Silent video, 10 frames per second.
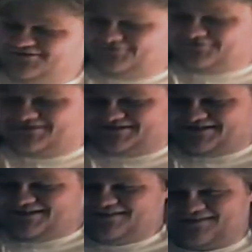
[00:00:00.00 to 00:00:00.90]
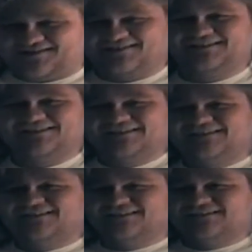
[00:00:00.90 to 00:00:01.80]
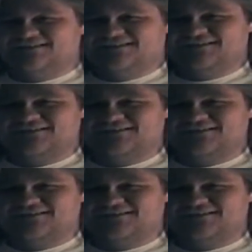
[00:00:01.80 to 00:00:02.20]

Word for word: Oh, jeez. It's for extra credit.